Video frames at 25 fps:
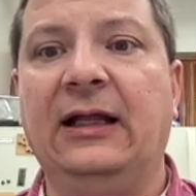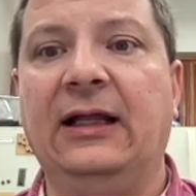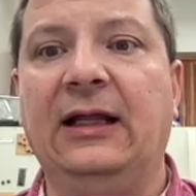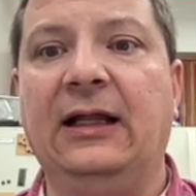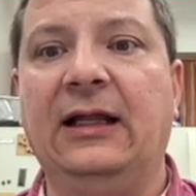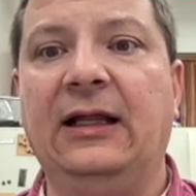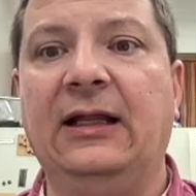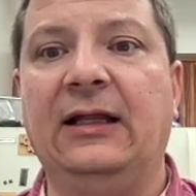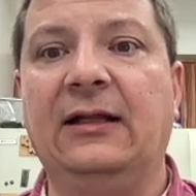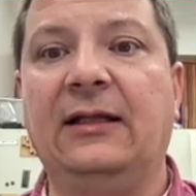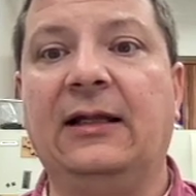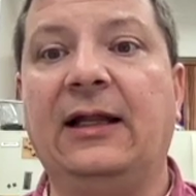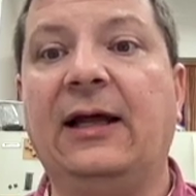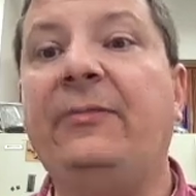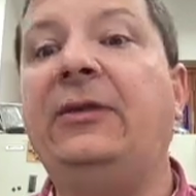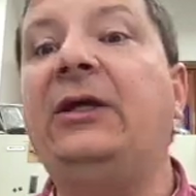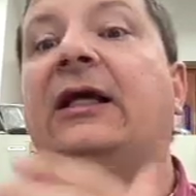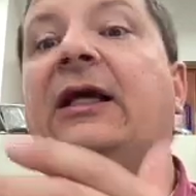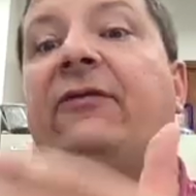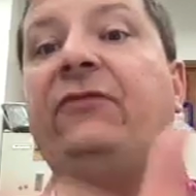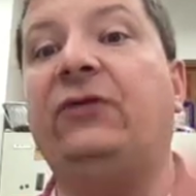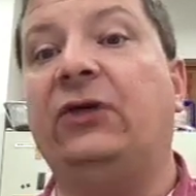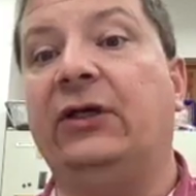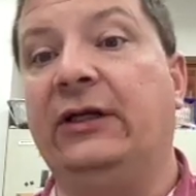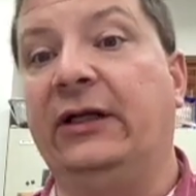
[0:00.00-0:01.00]
let me
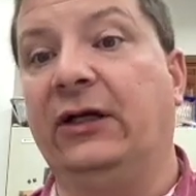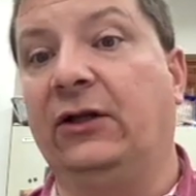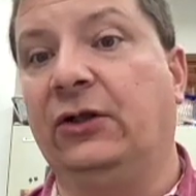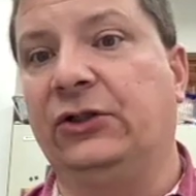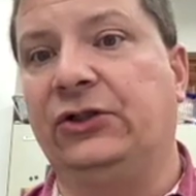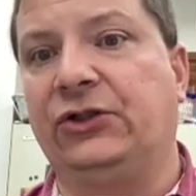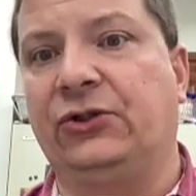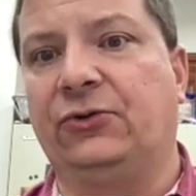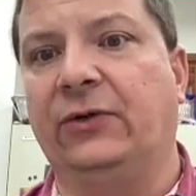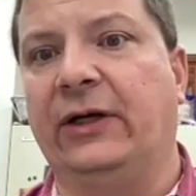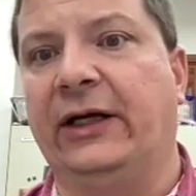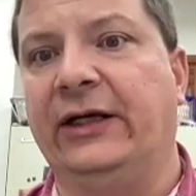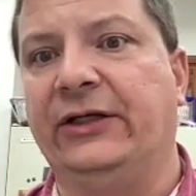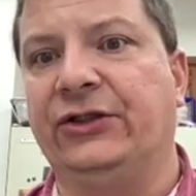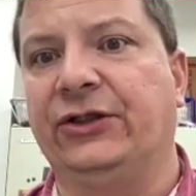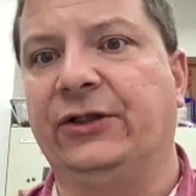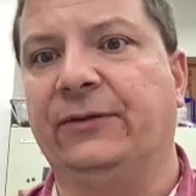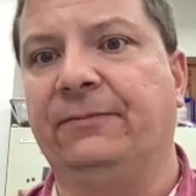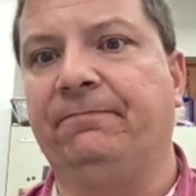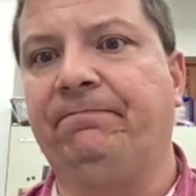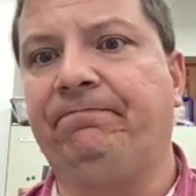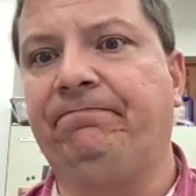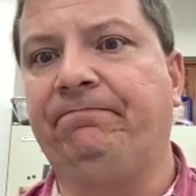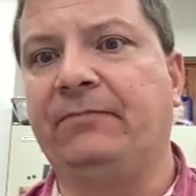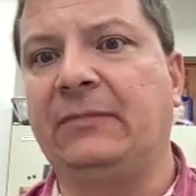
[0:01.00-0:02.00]
give you an illustration.
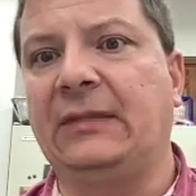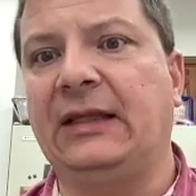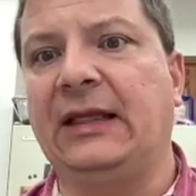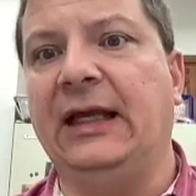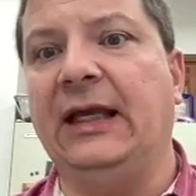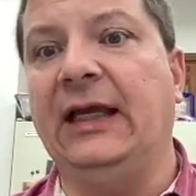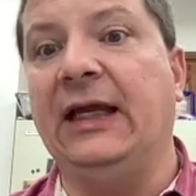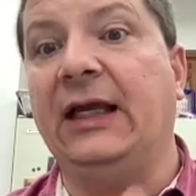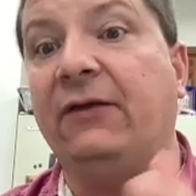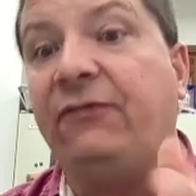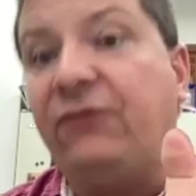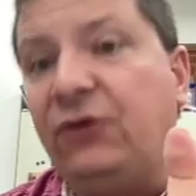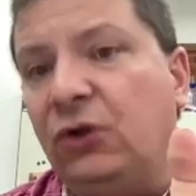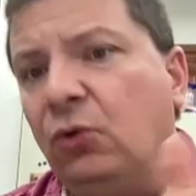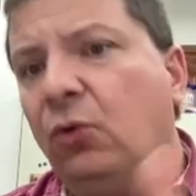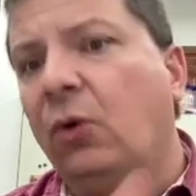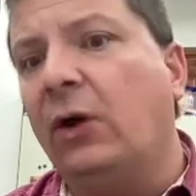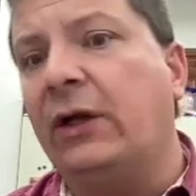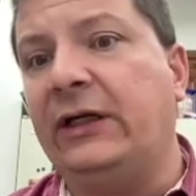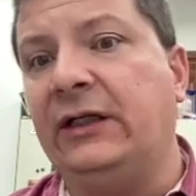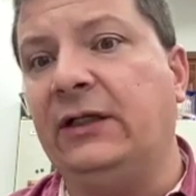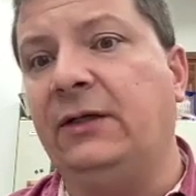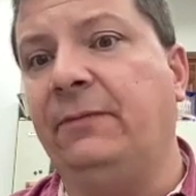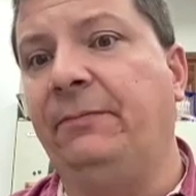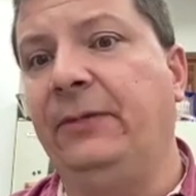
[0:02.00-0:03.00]
If you
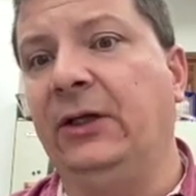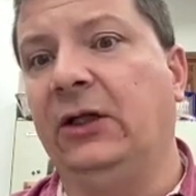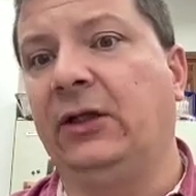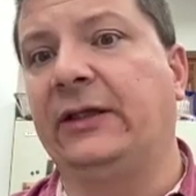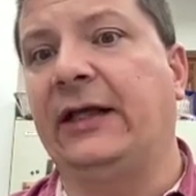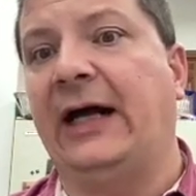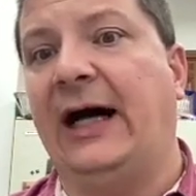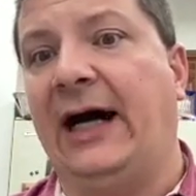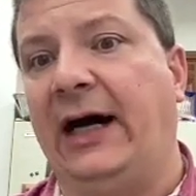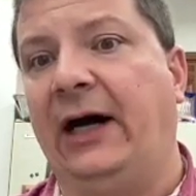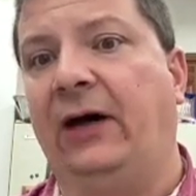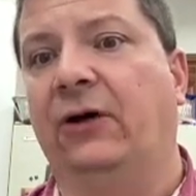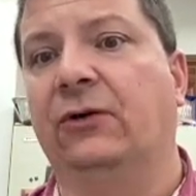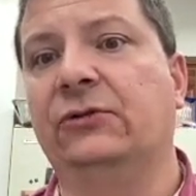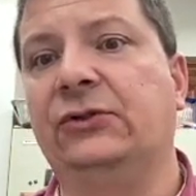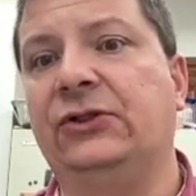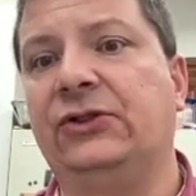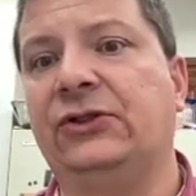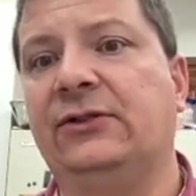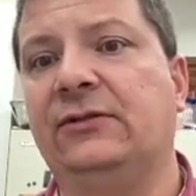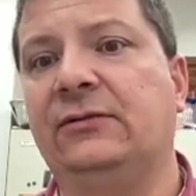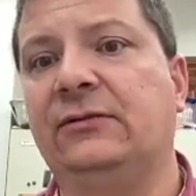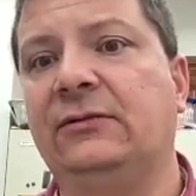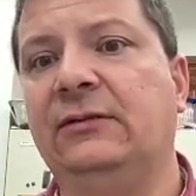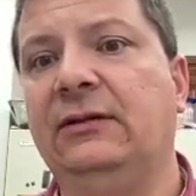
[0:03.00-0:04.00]
wanted to build a
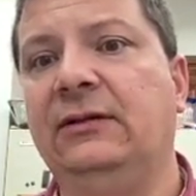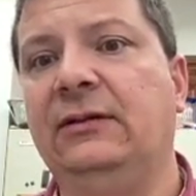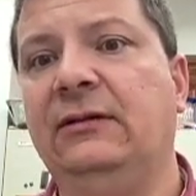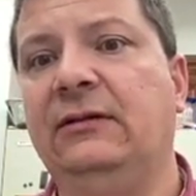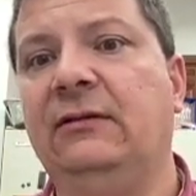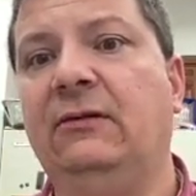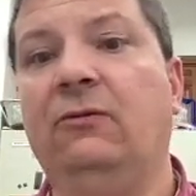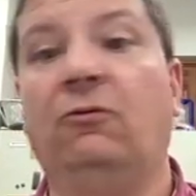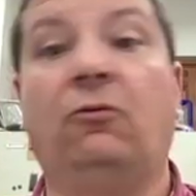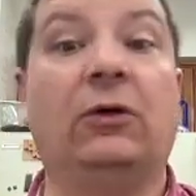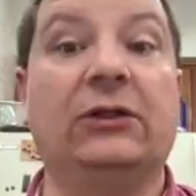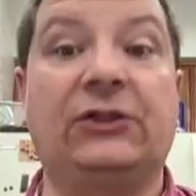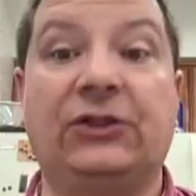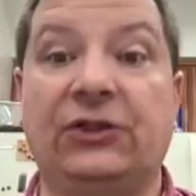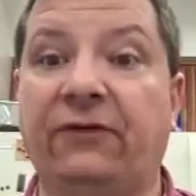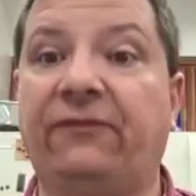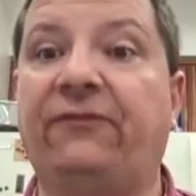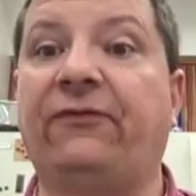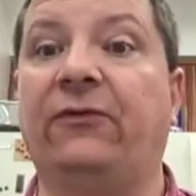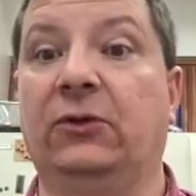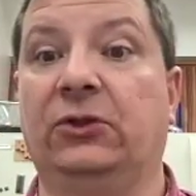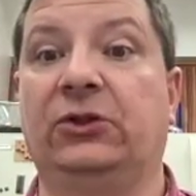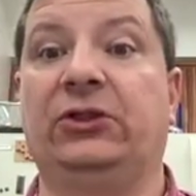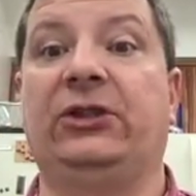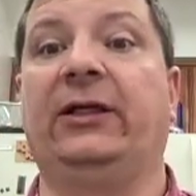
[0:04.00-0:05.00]
house, what's the
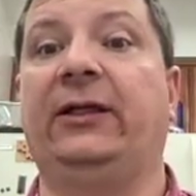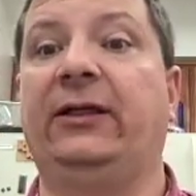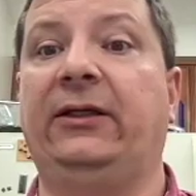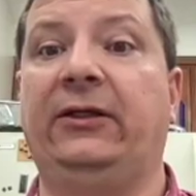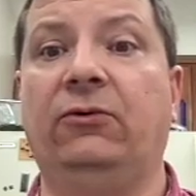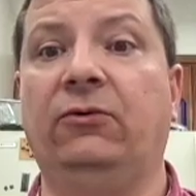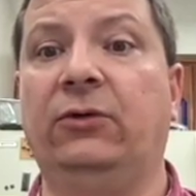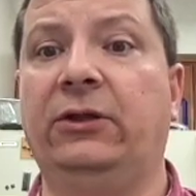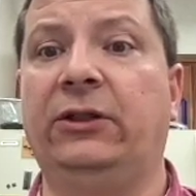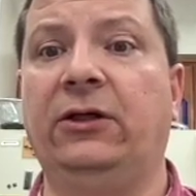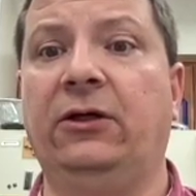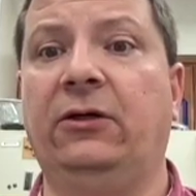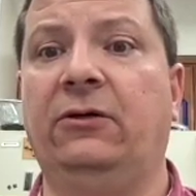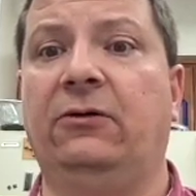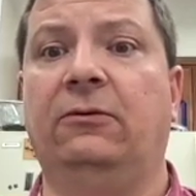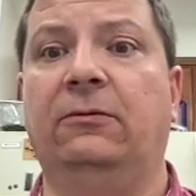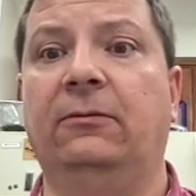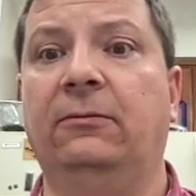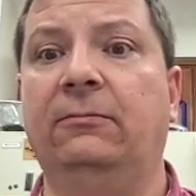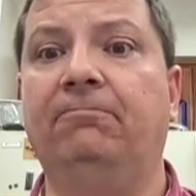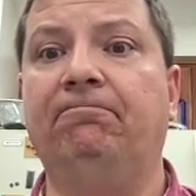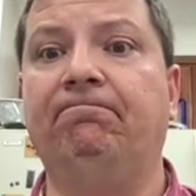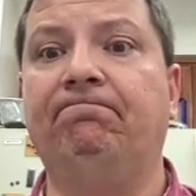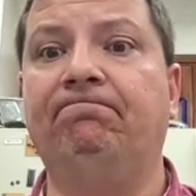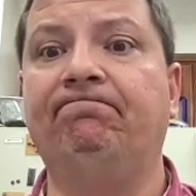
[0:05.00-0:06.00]
first thing you would do?
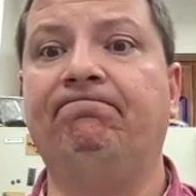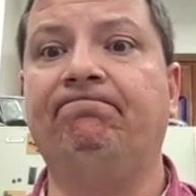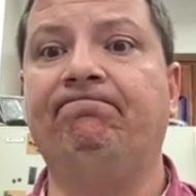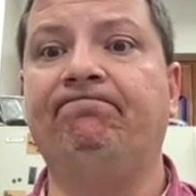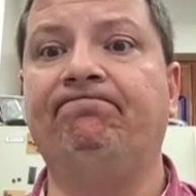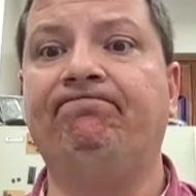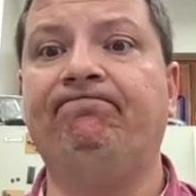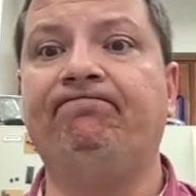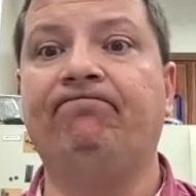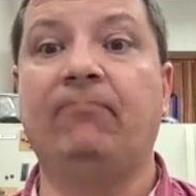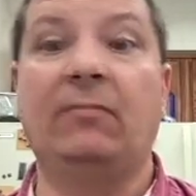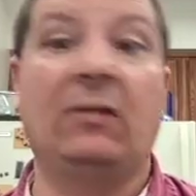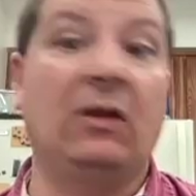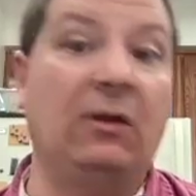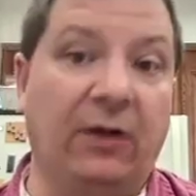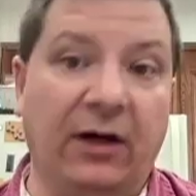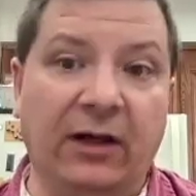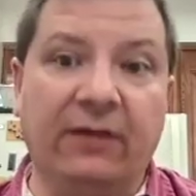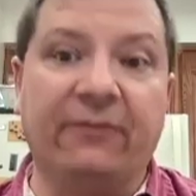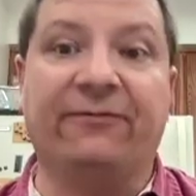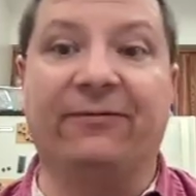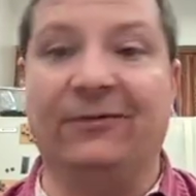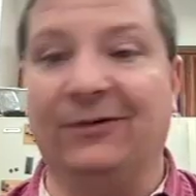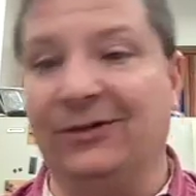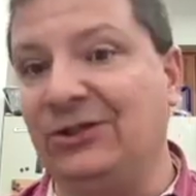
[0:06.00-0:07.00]
Well,
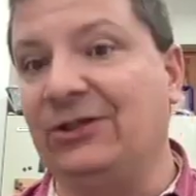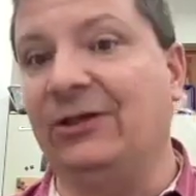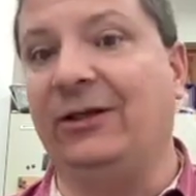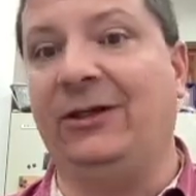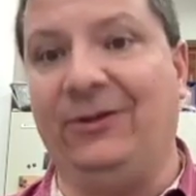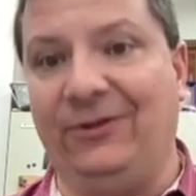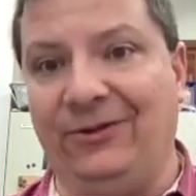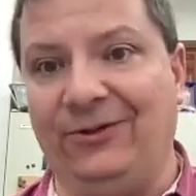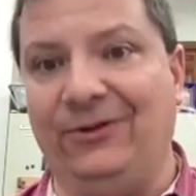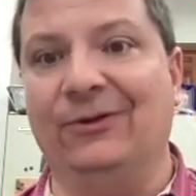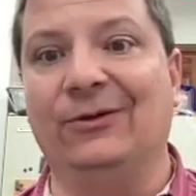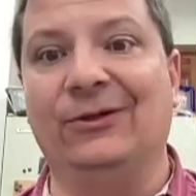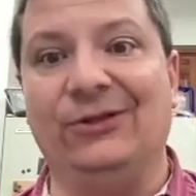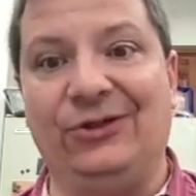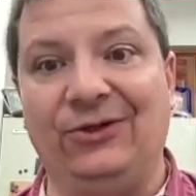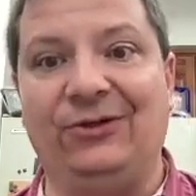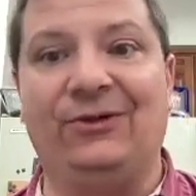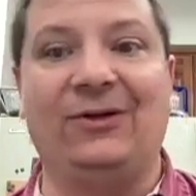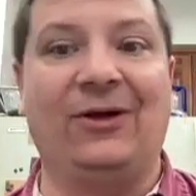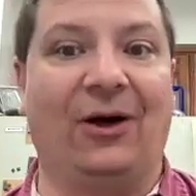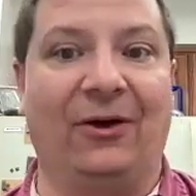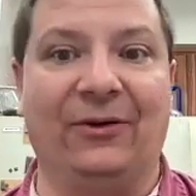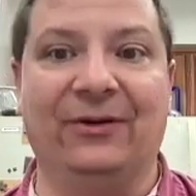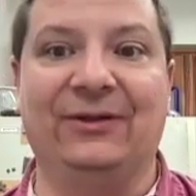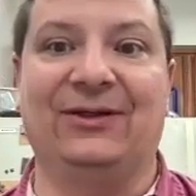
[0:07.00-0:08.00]
the first thing you do is you'd
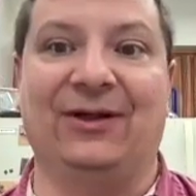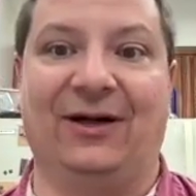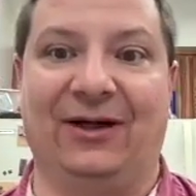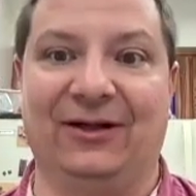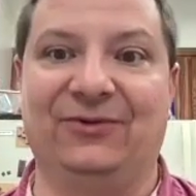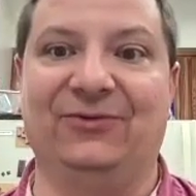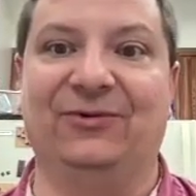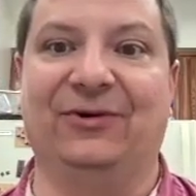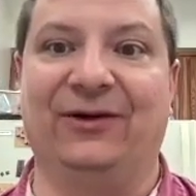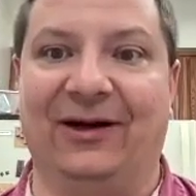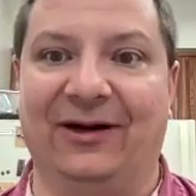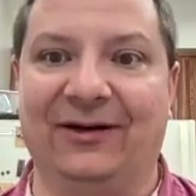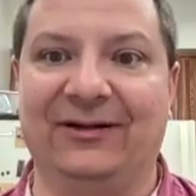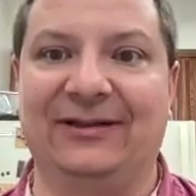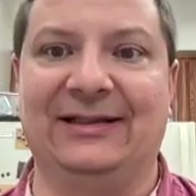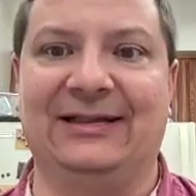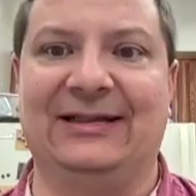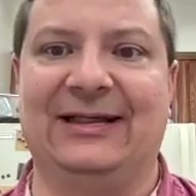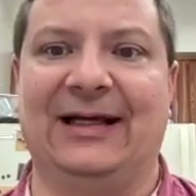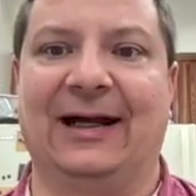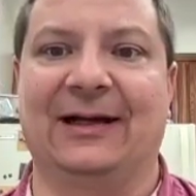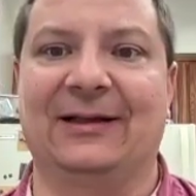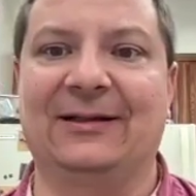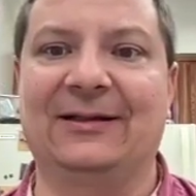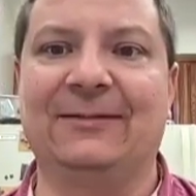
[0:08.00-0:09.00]
go and talk to an
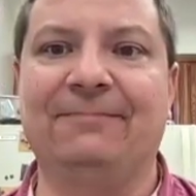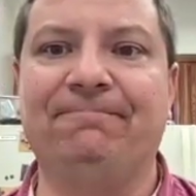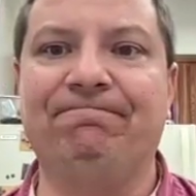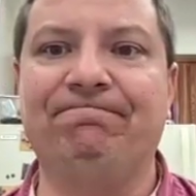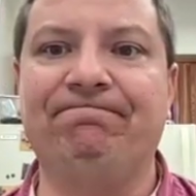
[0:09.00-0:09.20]
architect.